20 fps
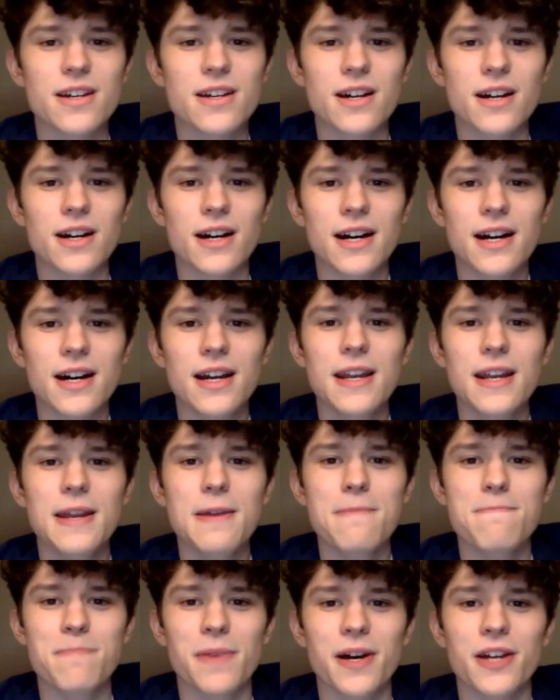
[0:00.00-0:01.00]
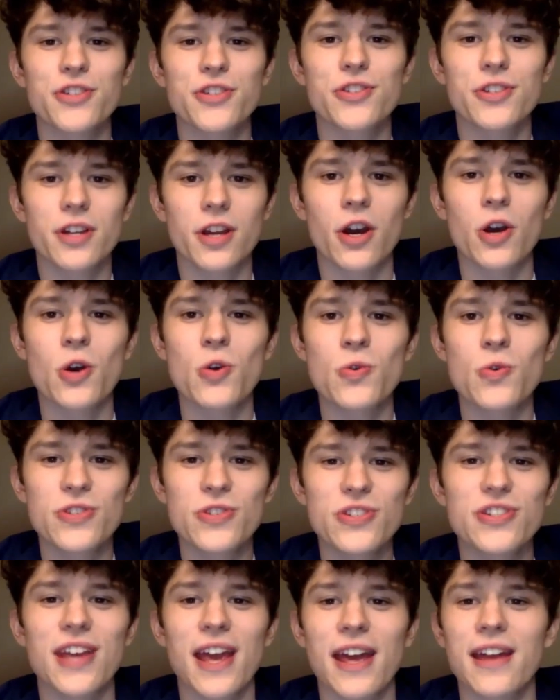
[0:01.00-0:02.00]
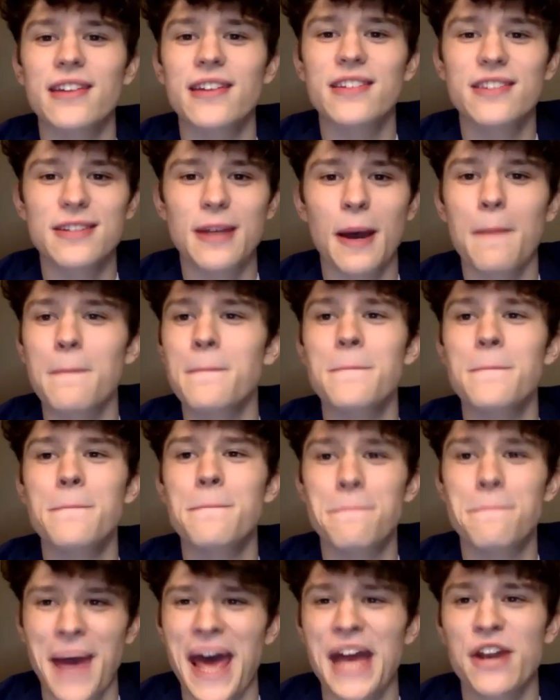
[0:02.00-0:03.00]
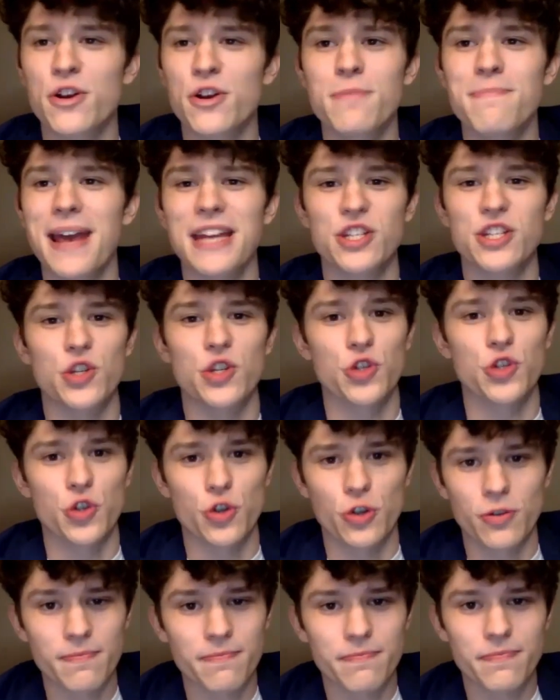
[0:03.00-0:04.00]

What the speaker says: I must go send some better messenger.